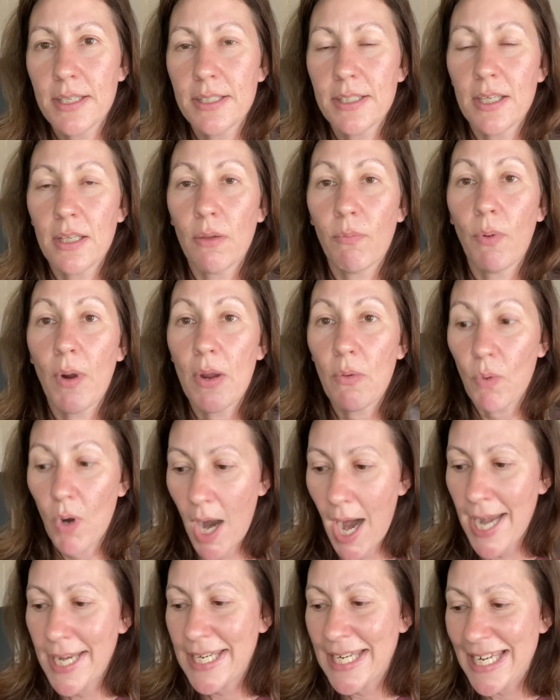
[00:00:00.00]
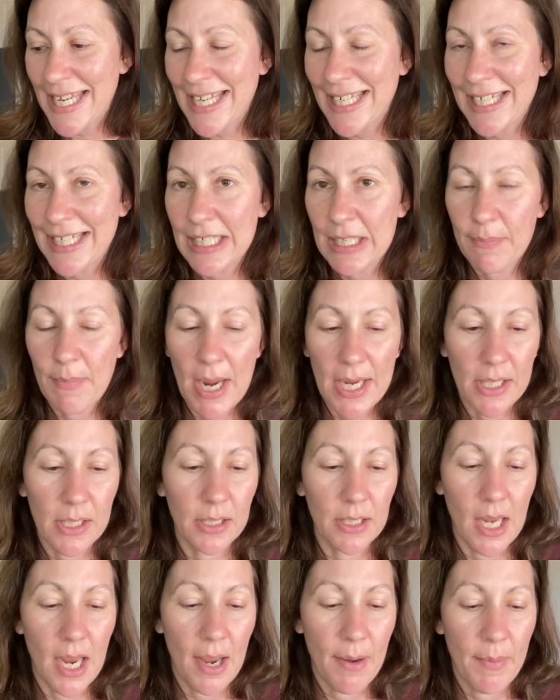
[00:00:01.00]
to the point where I need it in my
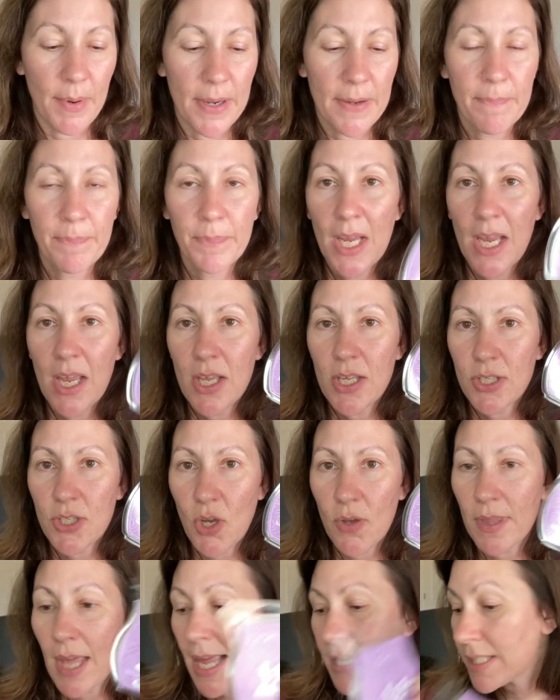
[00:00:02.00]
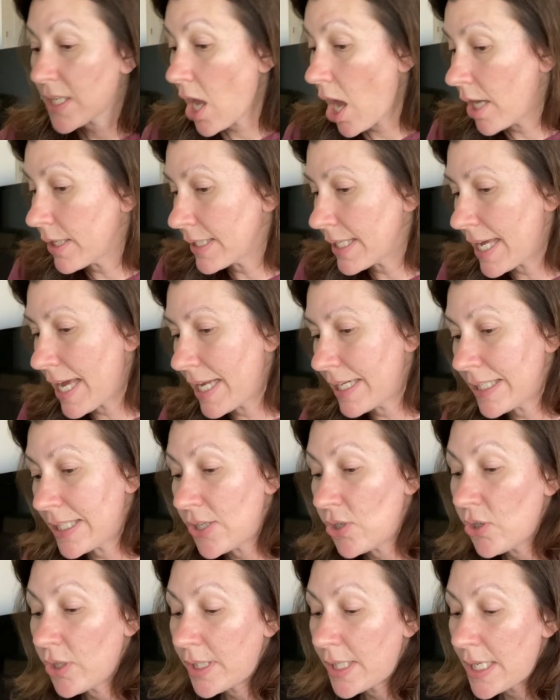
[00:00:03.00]
club. So that's Cotton Candy
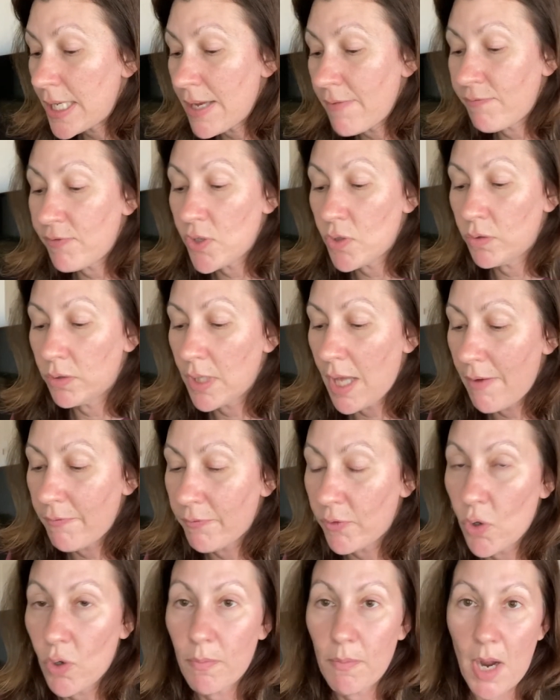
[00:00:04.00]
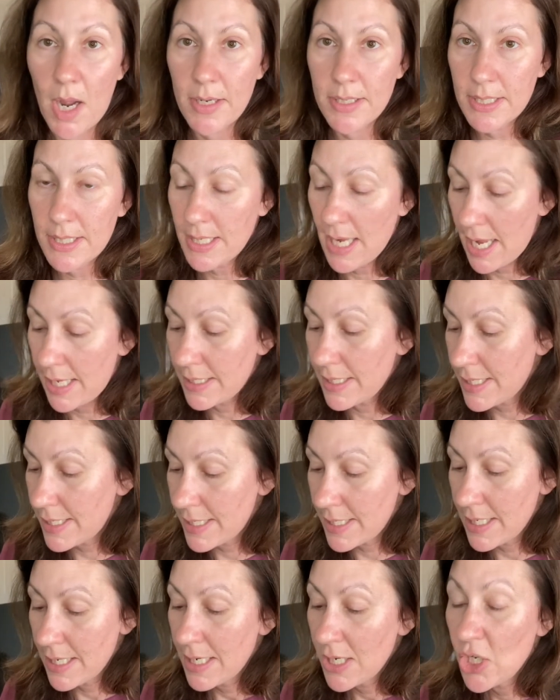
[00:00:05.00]
Cookie. If you love gourmand
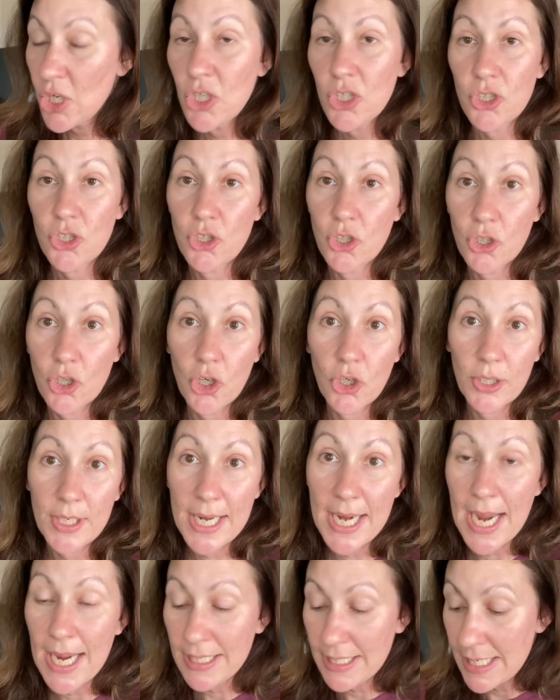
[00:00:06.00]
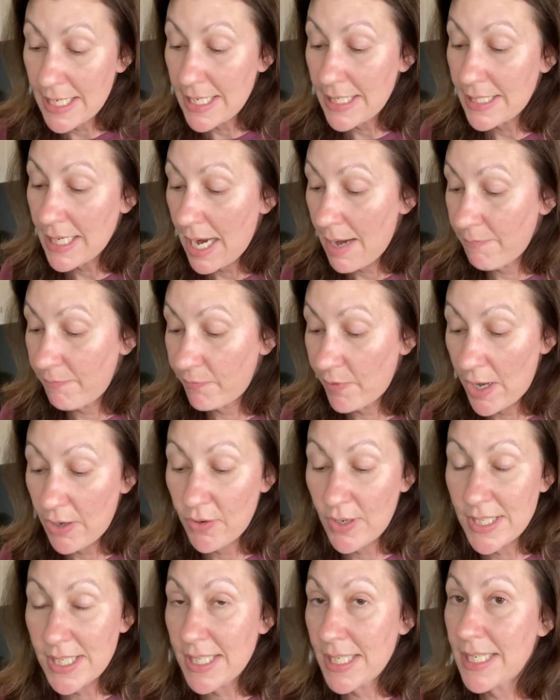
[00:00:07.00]
scents, sugar candy type
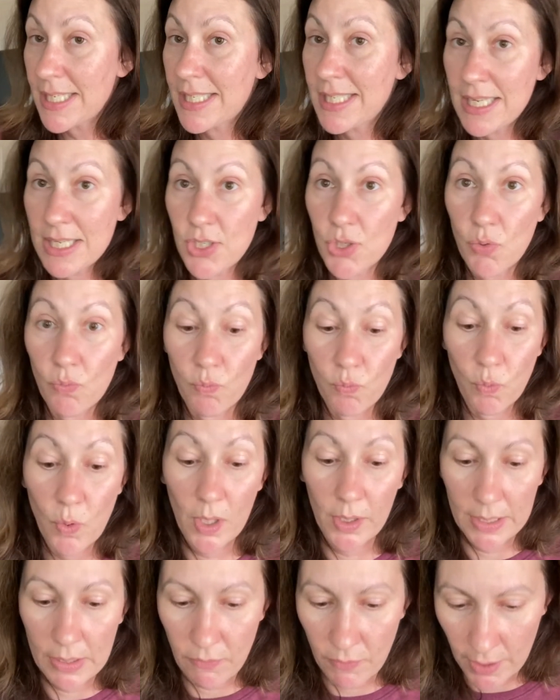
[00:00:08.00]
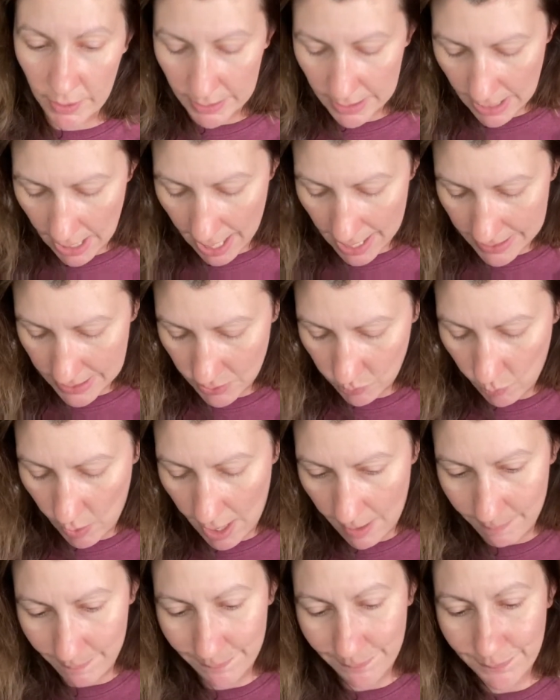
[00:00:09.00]
fragrances, it's a really, really nice
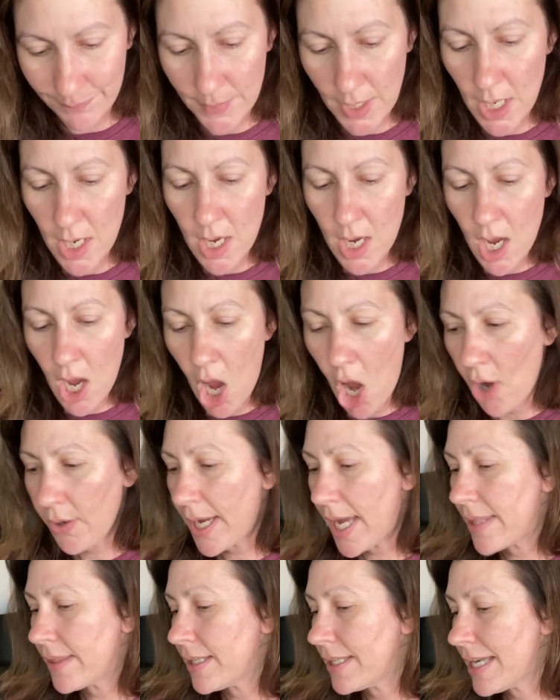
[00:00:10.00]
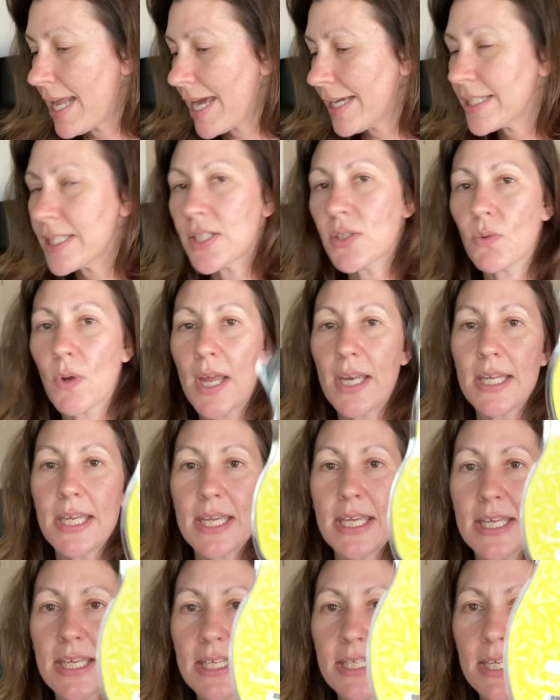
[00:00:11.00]
one. Okay, the next one
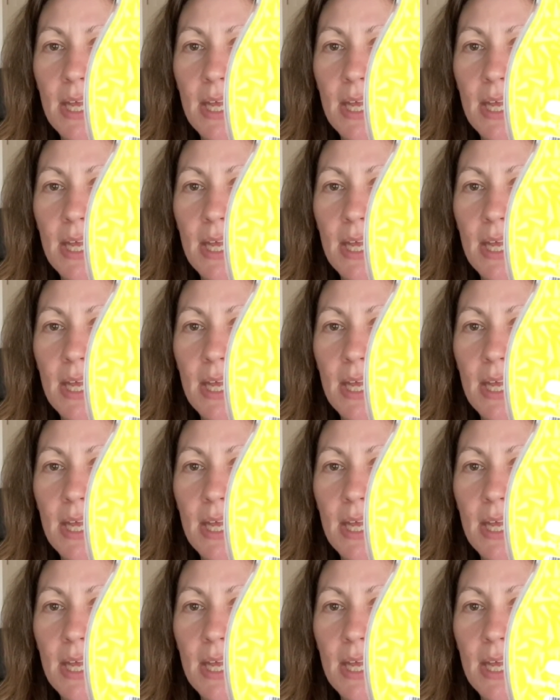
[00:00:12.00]
is